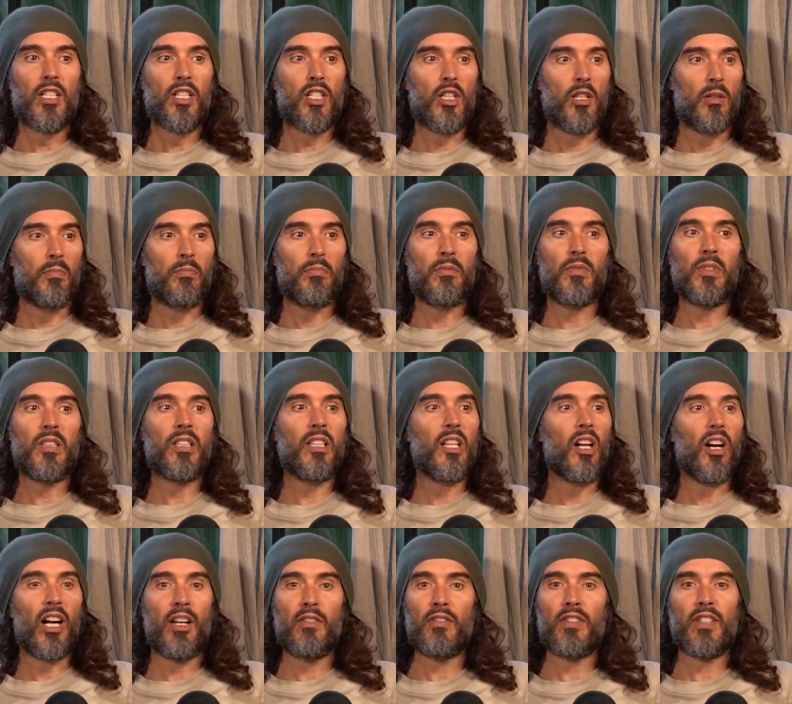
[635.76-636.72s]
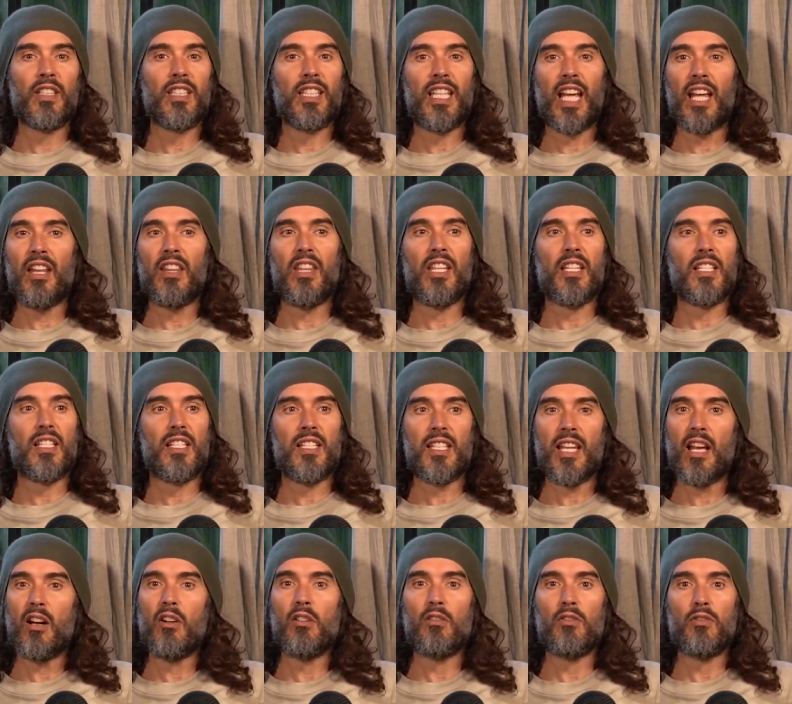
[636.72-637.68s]
to life and death
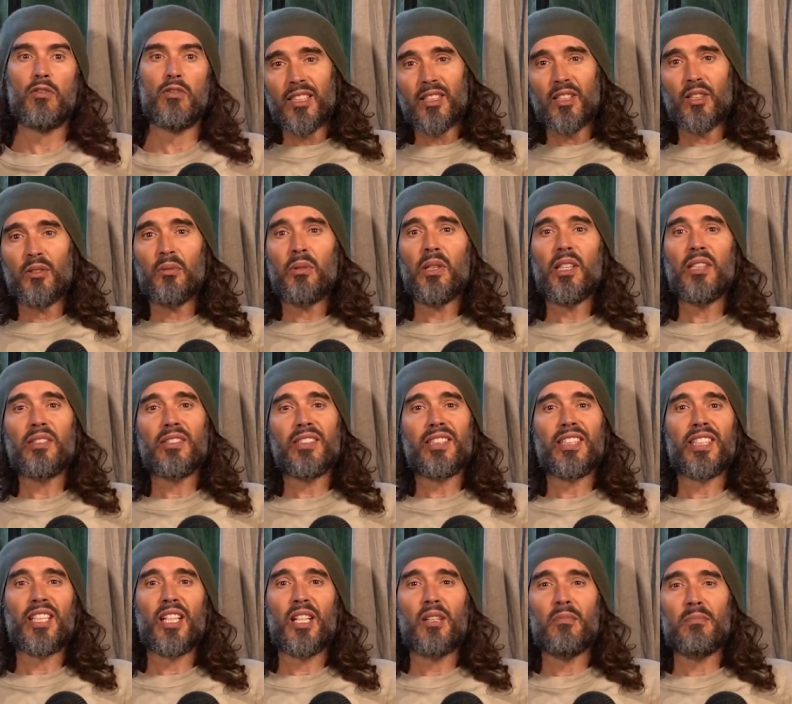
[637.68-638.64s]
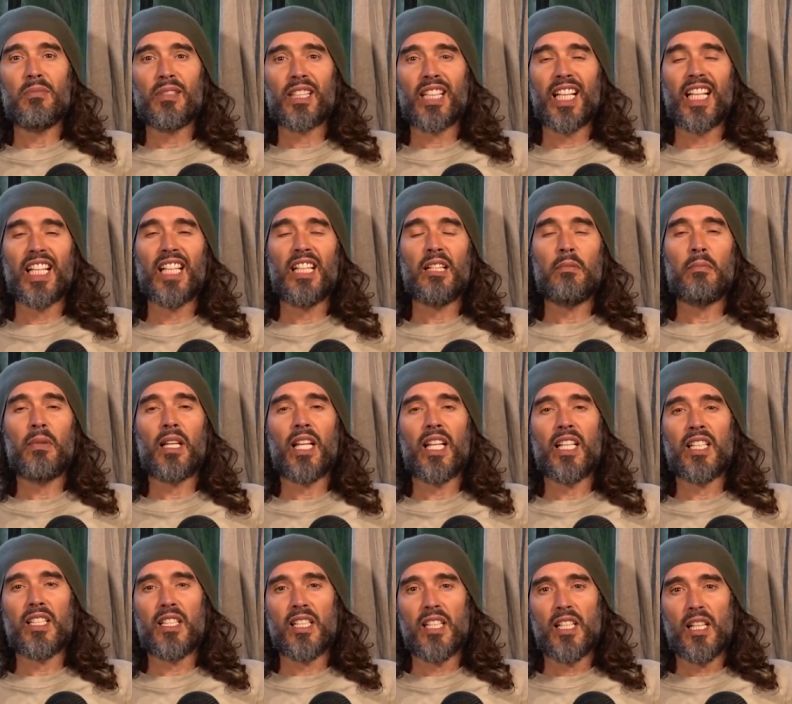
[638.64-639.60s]
itself. The world is a complicated
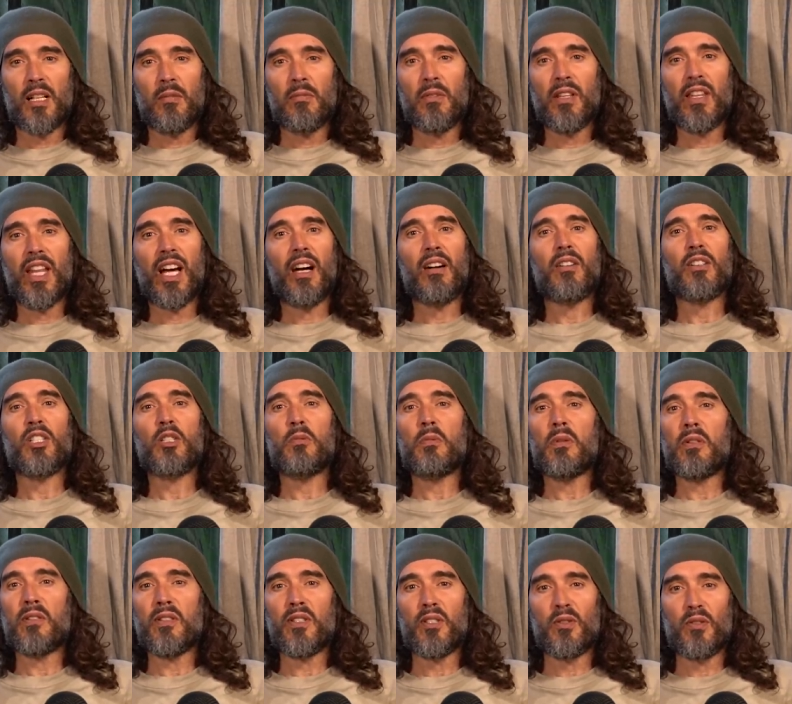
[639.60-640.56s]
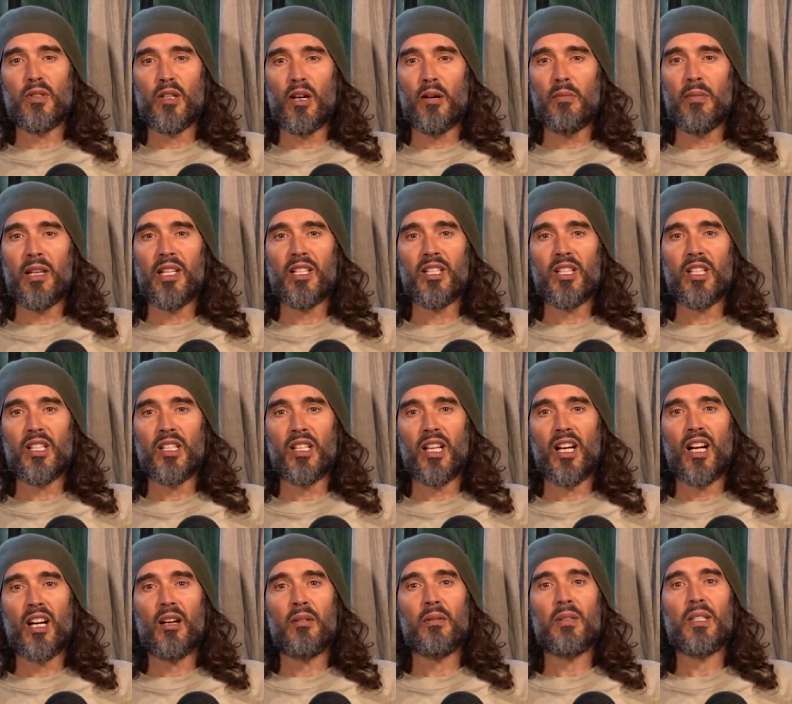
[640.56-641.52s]
place, and without a spiritual dimension,
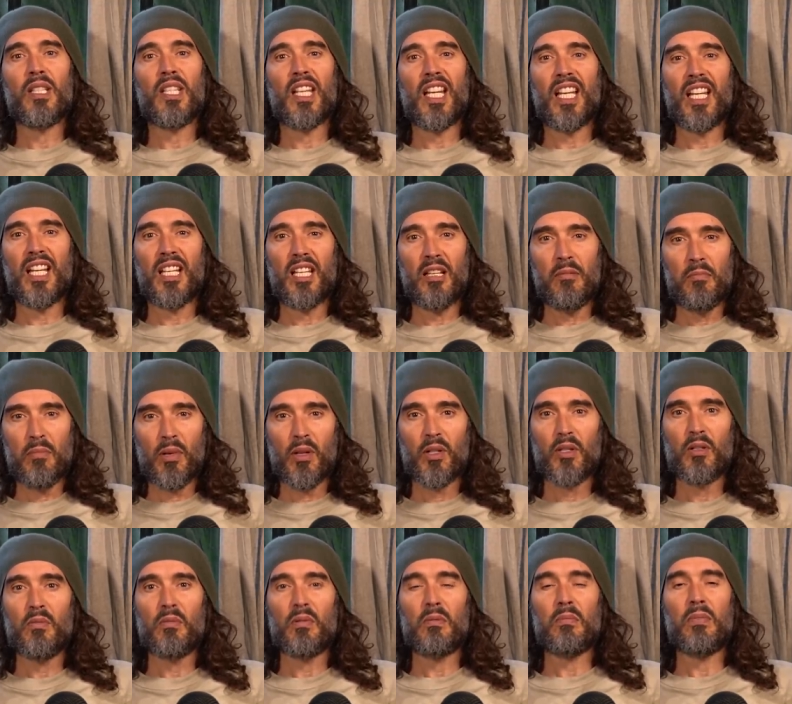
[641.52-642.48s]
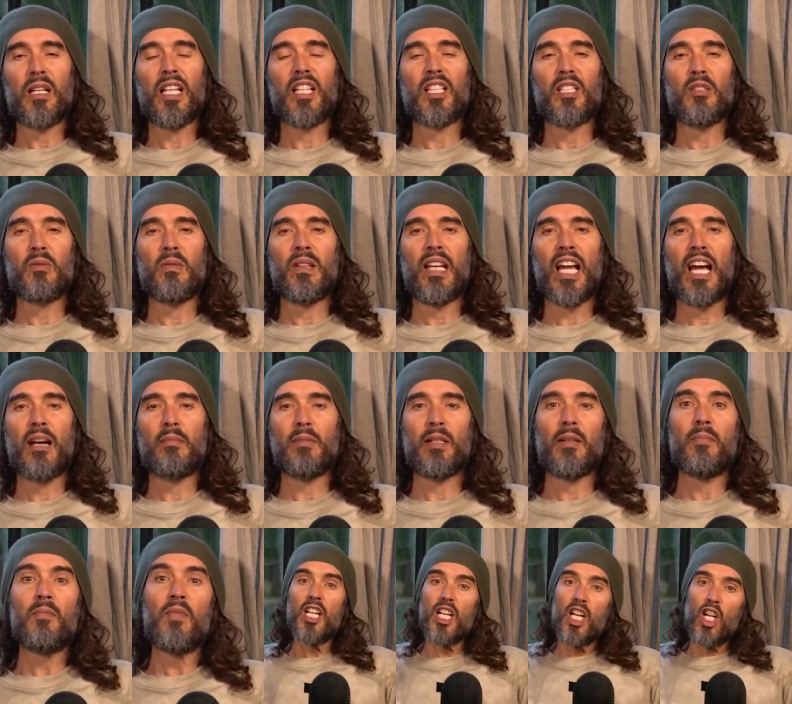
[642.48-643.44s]
I would say an impossible place to
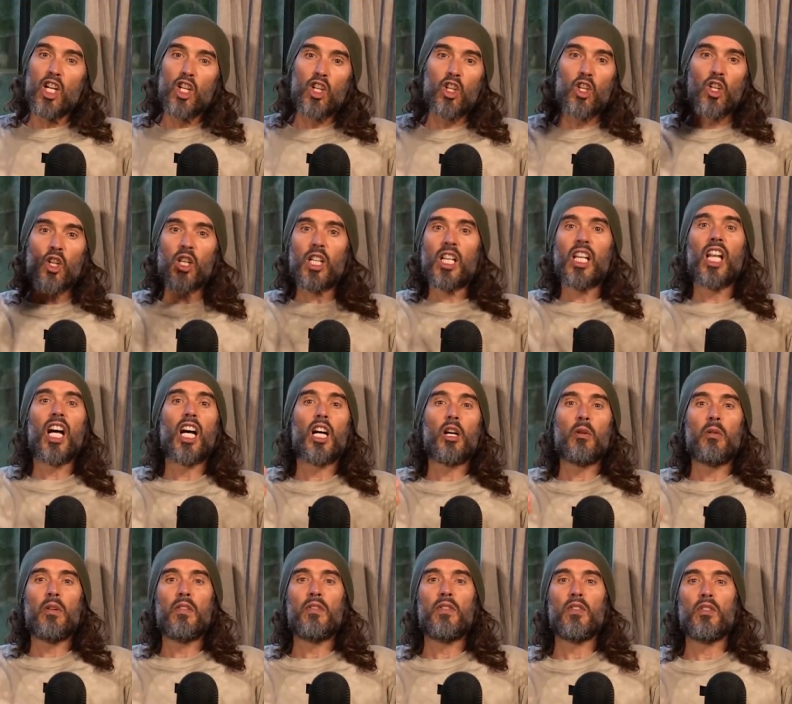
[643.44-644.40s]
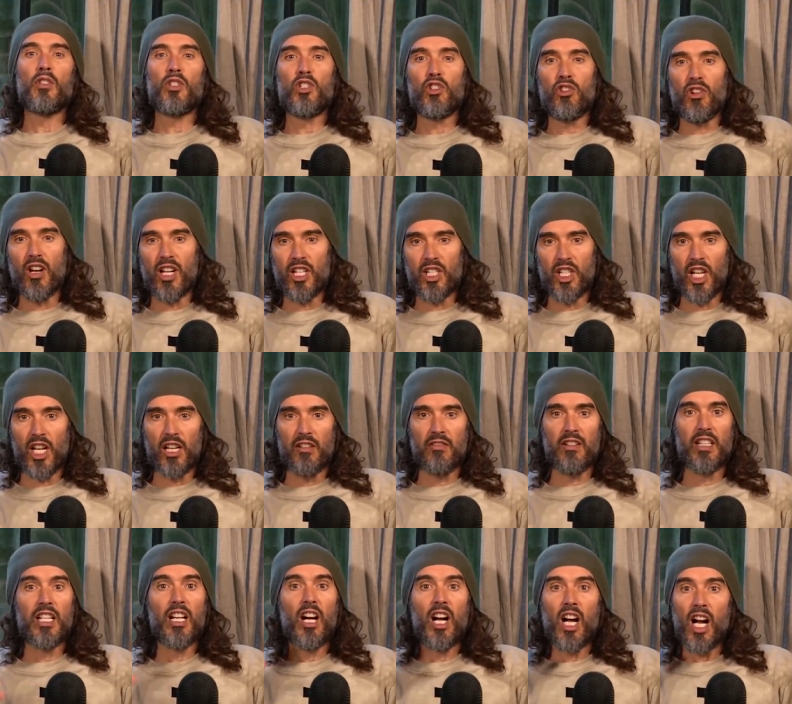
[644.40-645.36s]
inhabit. Good luck with your dry
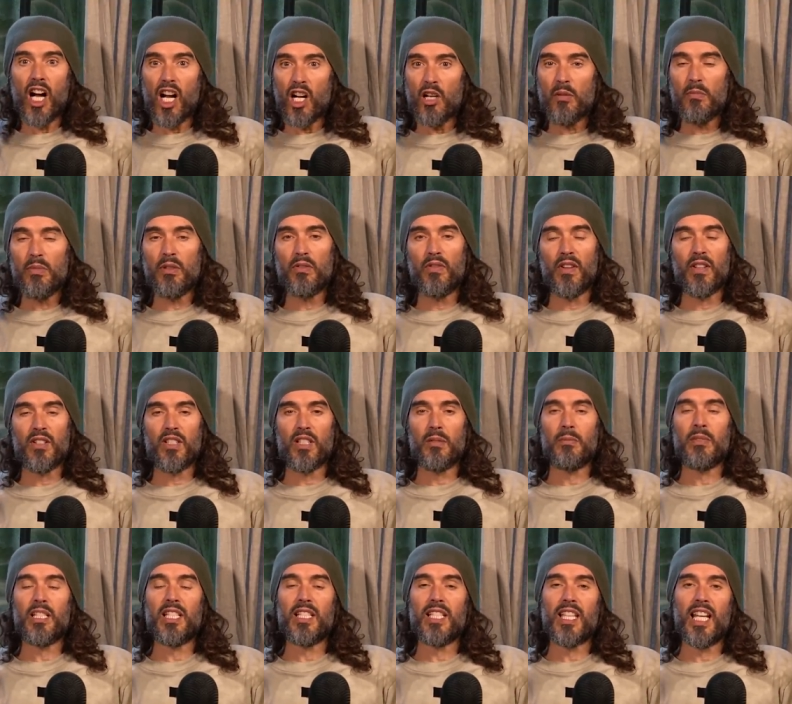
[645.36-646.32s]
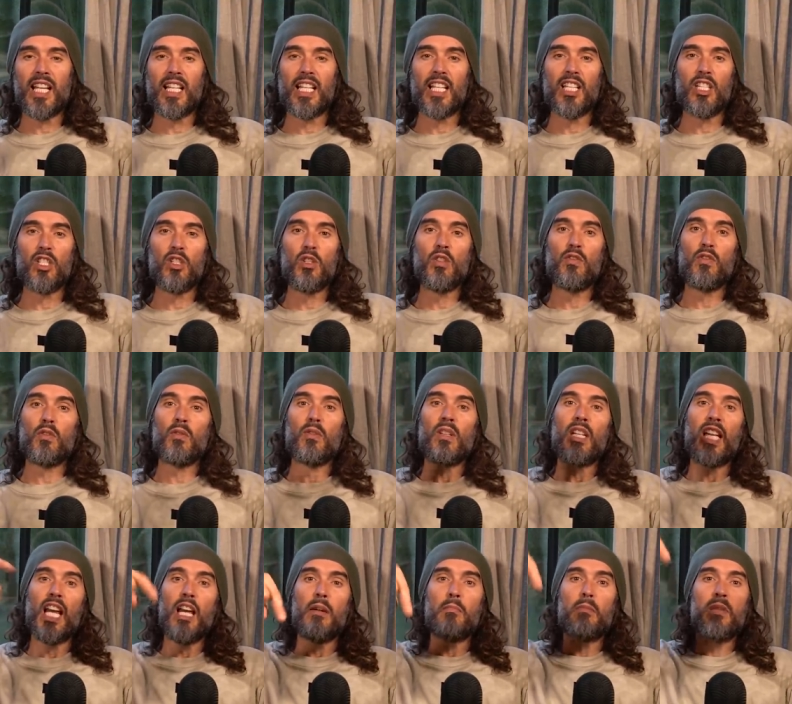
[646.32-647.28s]
January. I hope you found some of these techniques useful.
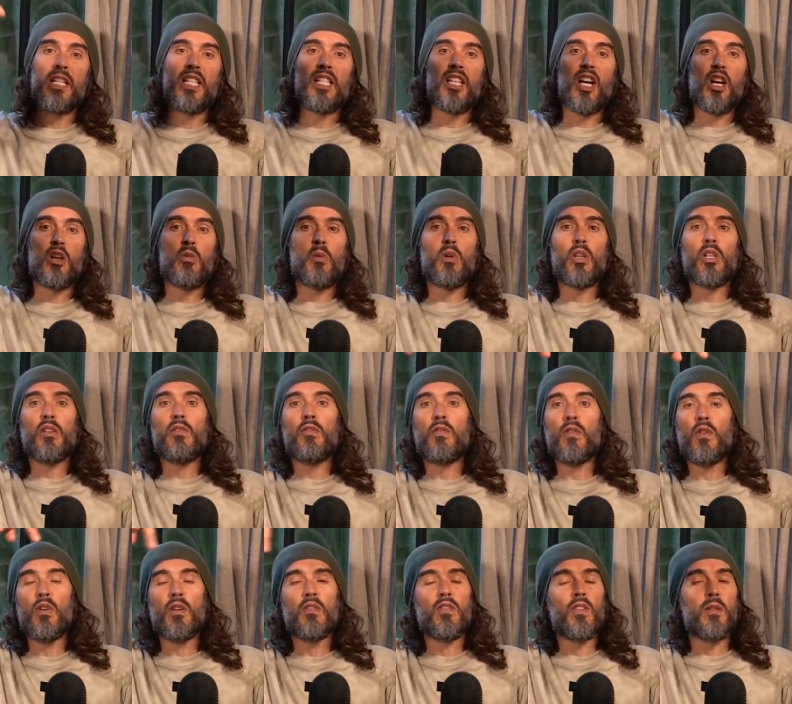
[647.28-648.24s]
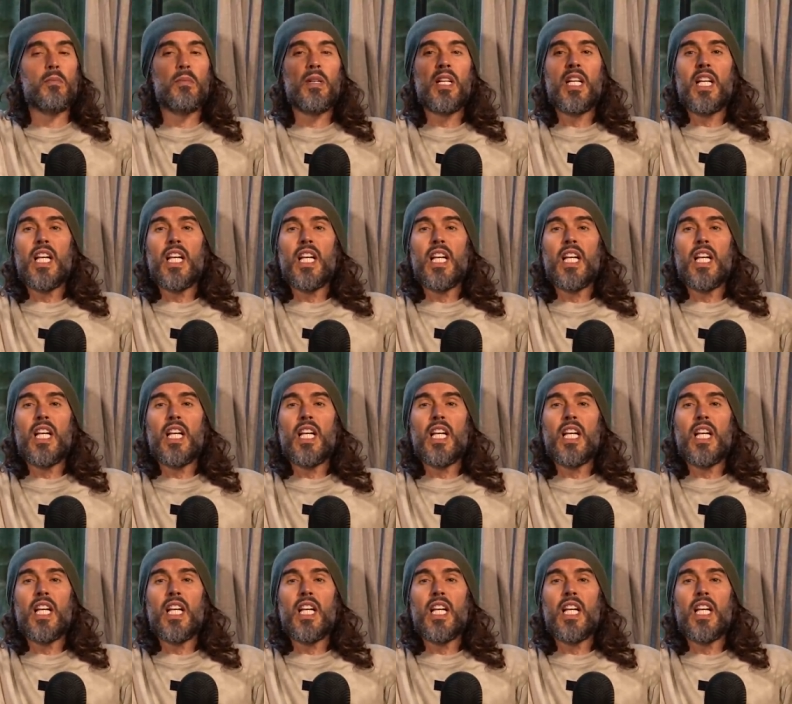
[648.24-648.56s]
Let me know what you thought of them